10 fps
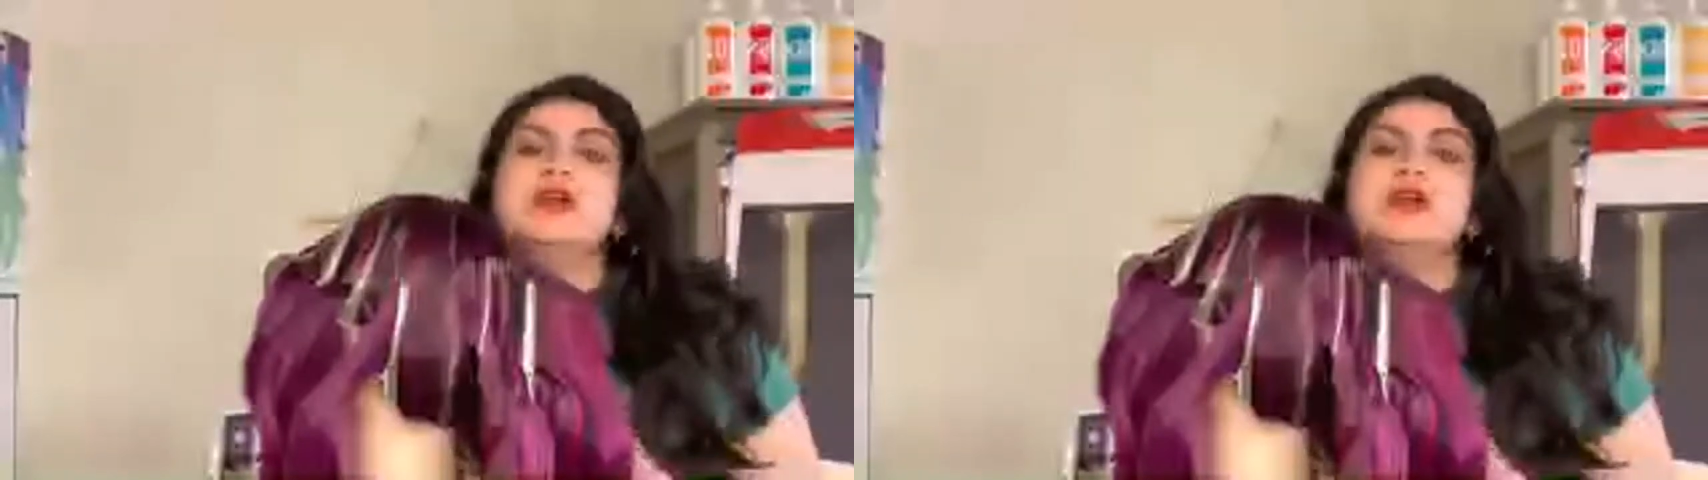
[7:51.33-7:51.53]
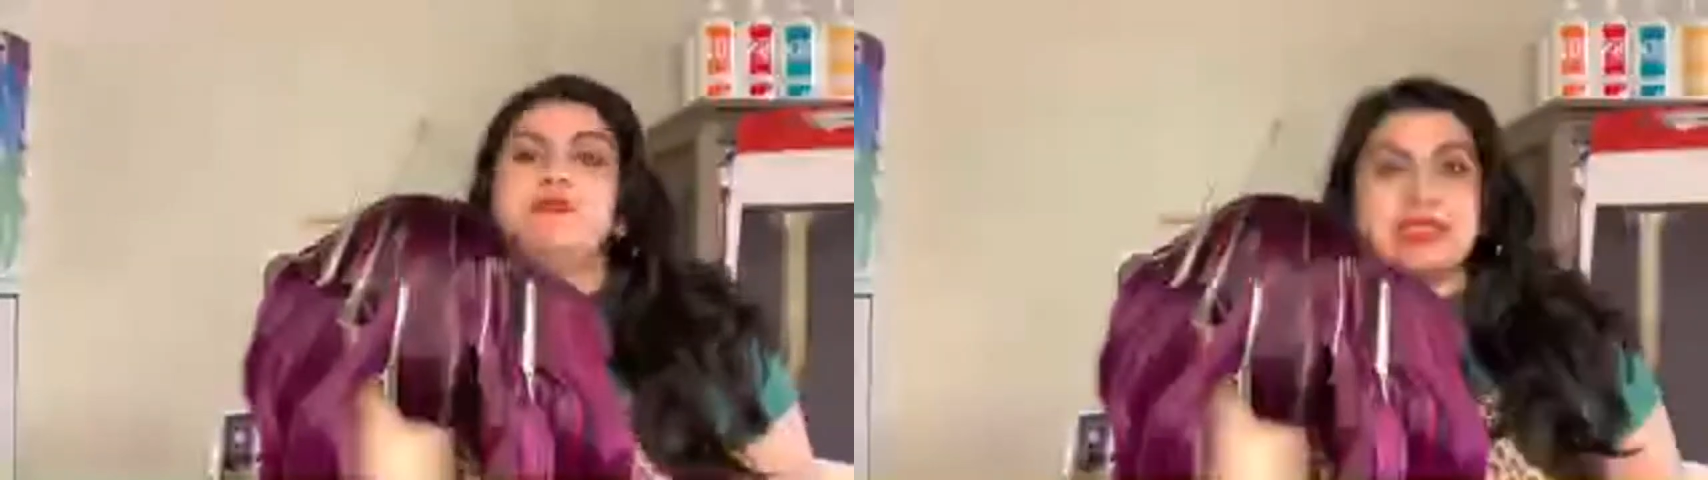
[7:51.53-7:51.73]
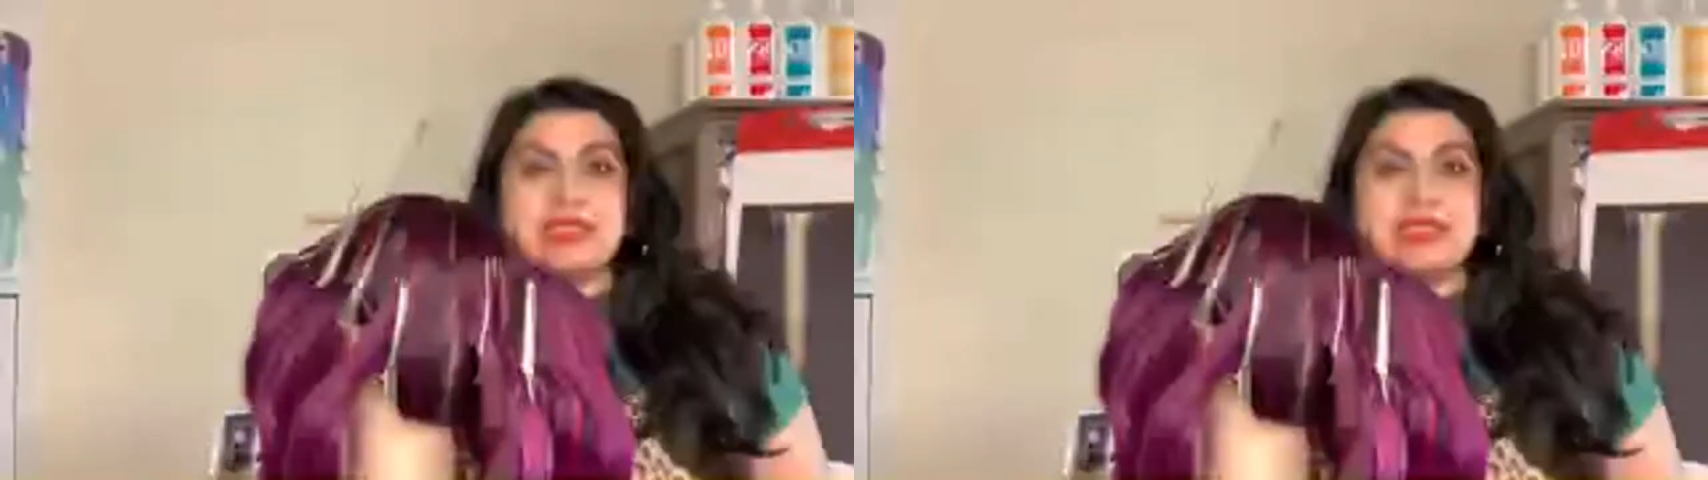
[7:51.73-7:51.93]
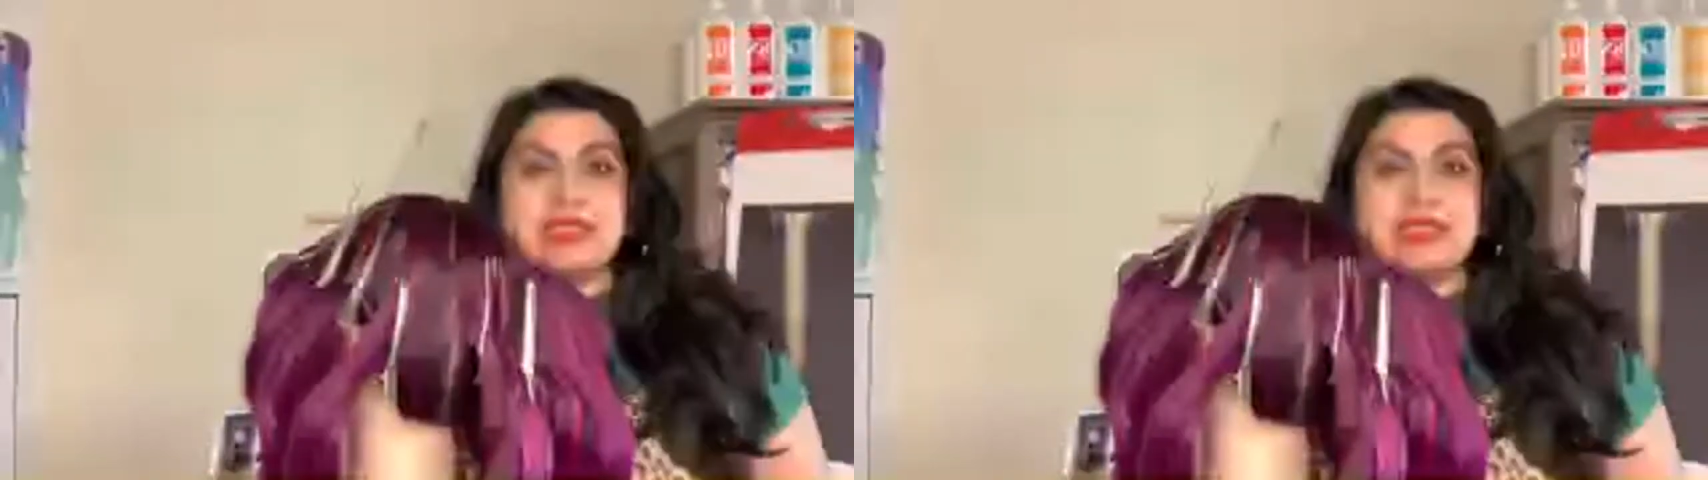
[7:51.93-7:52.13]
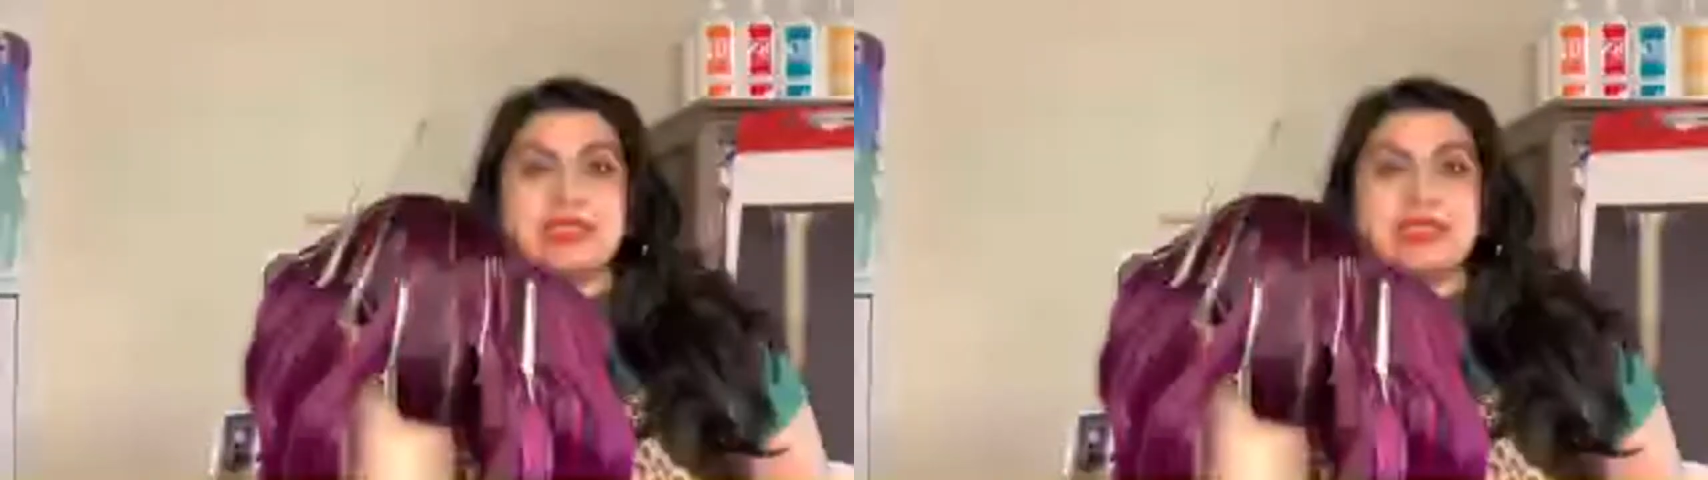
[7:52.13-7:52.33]
What was the
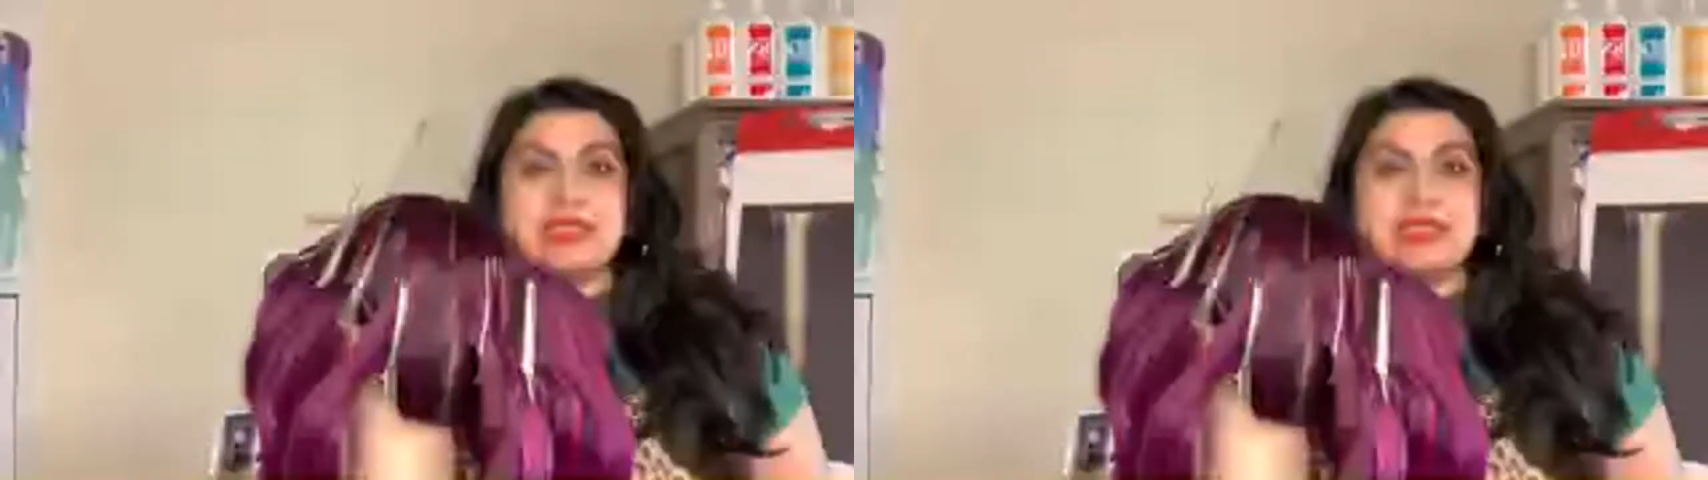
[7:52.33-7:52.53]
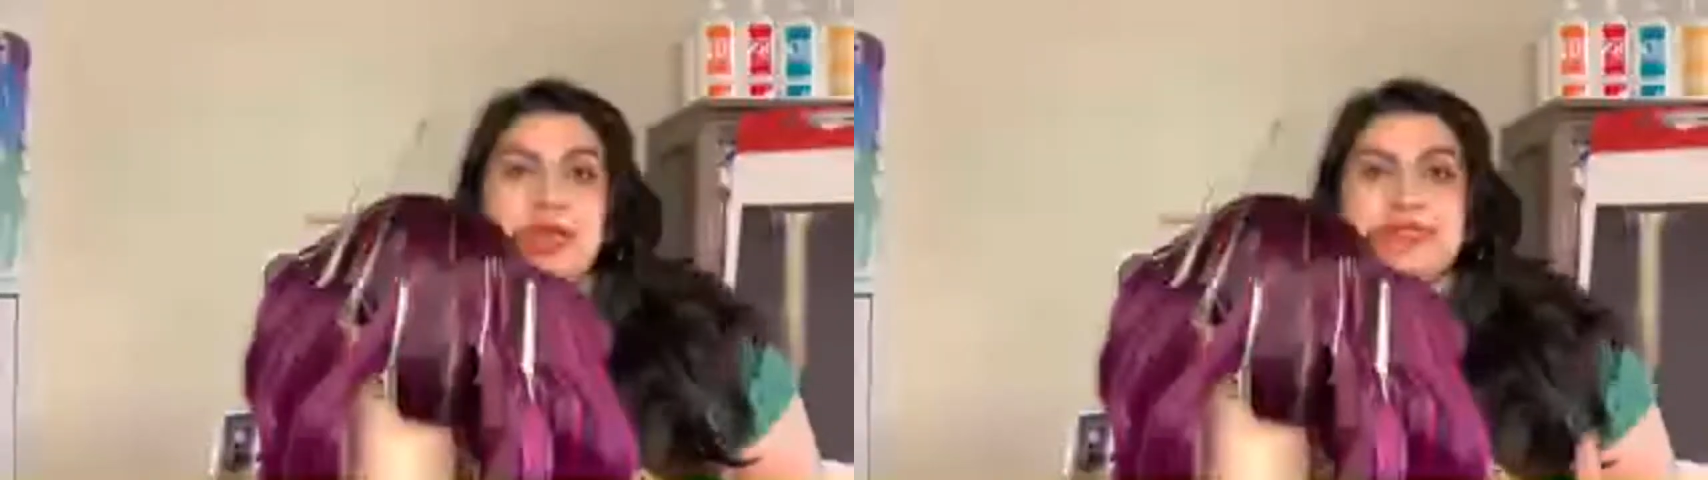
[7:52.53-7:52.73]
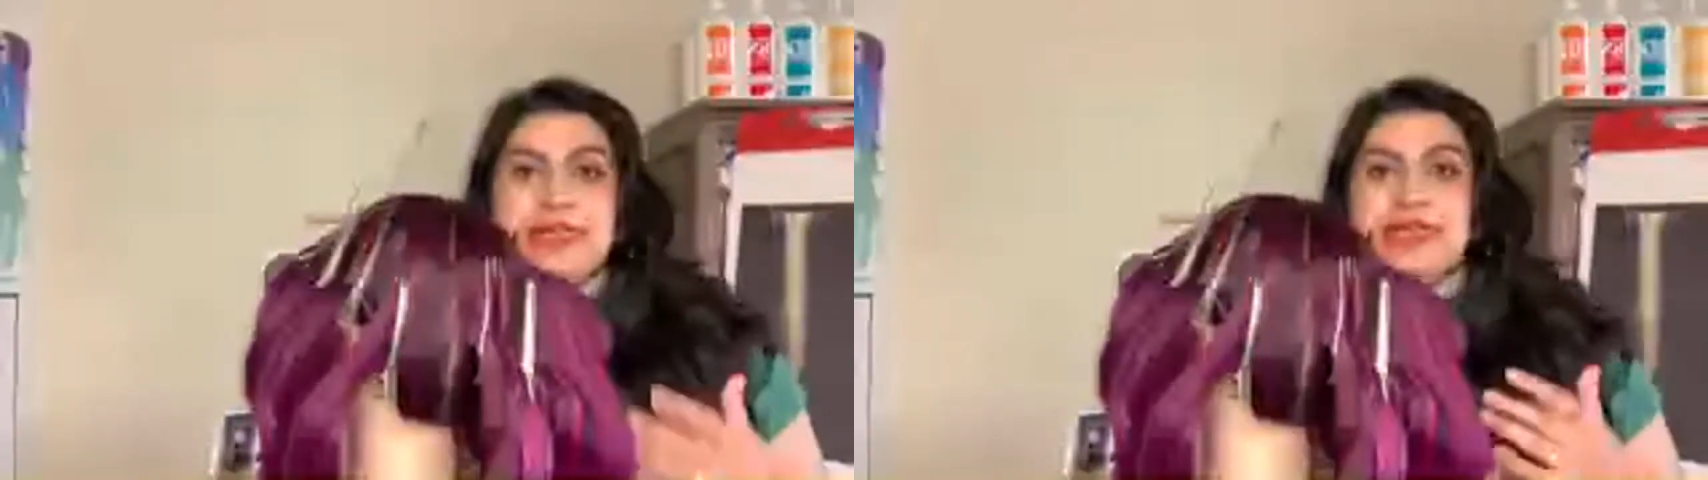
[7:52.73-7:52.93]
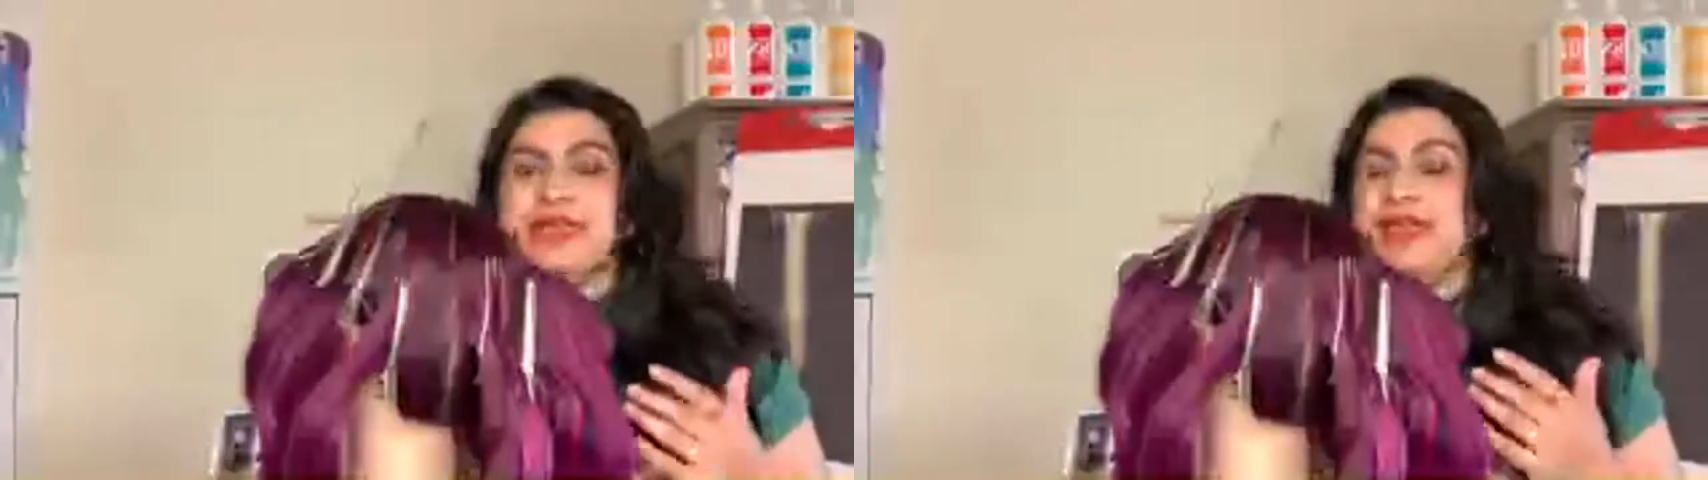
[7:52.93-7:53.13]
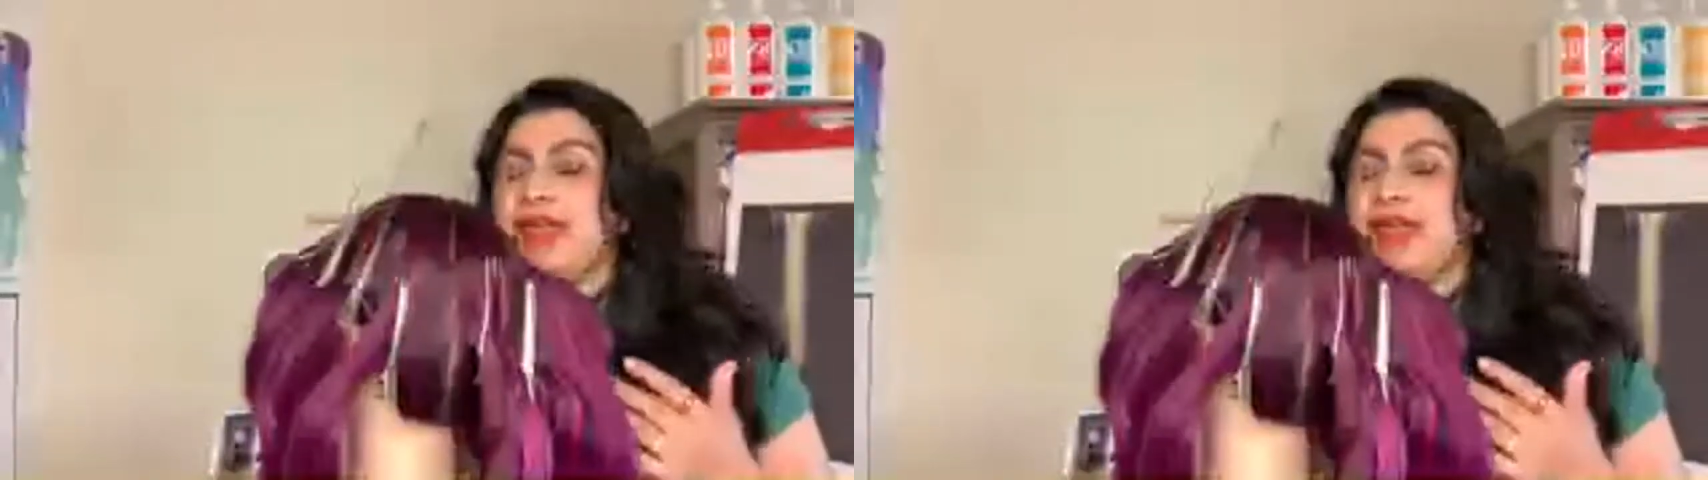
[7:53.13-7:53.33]
last color I
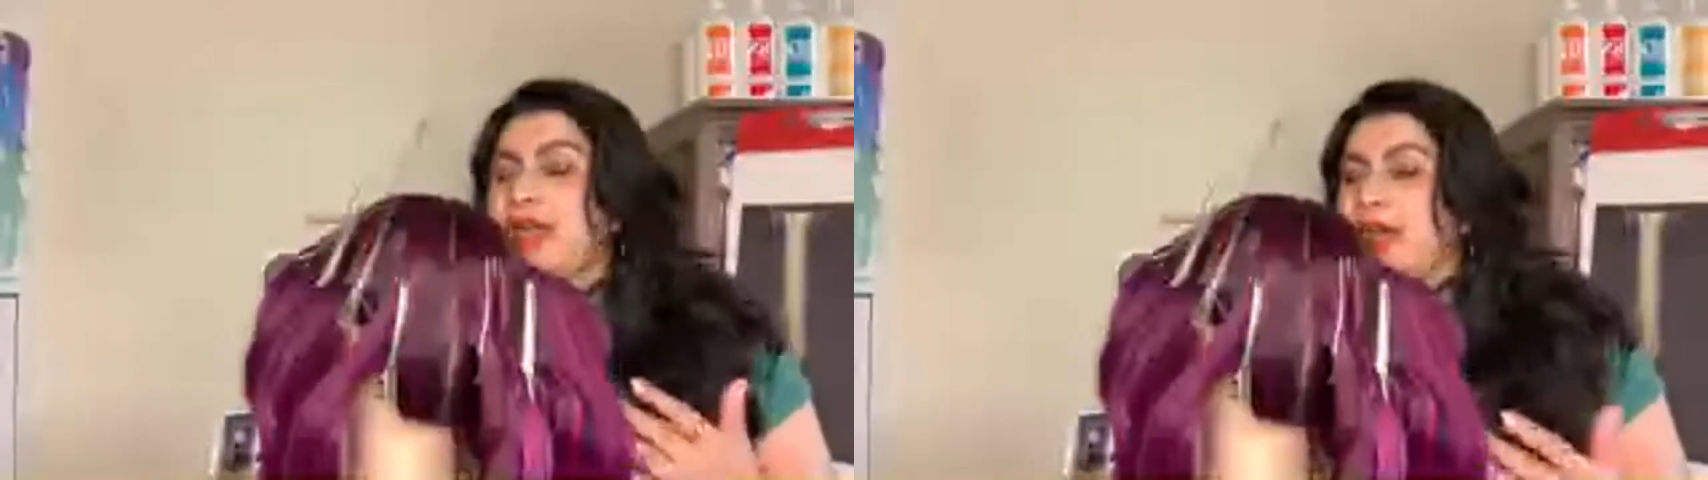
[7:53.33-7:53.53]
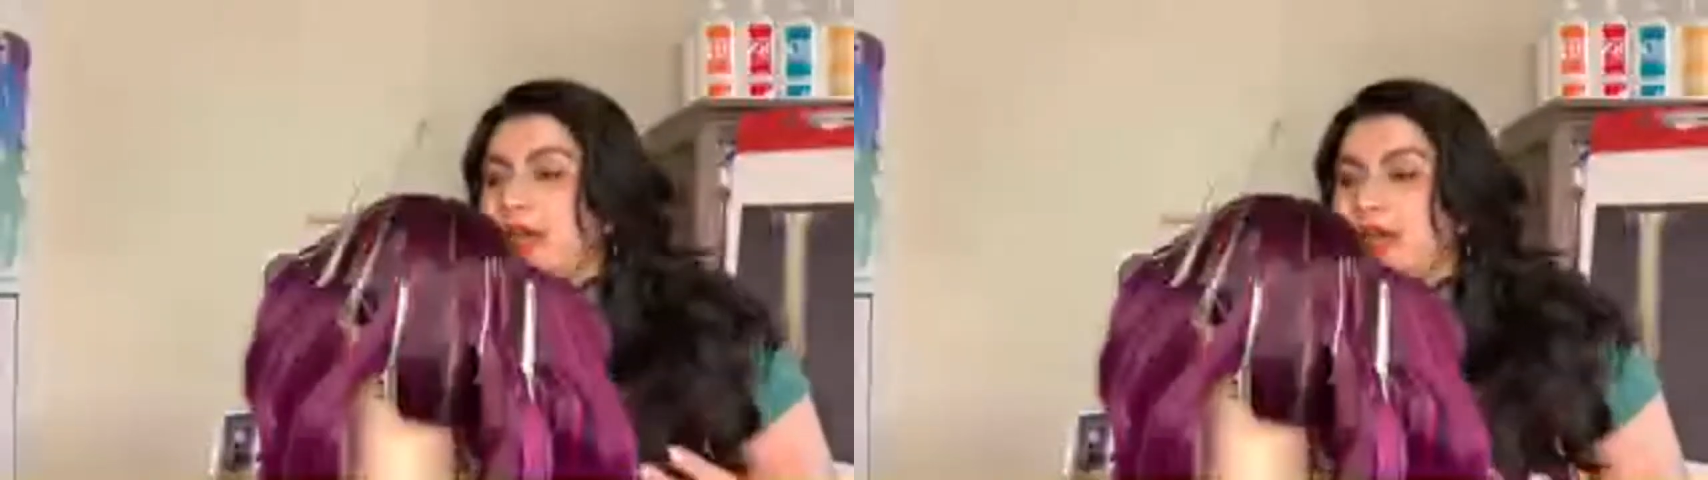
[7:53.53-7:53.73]
did?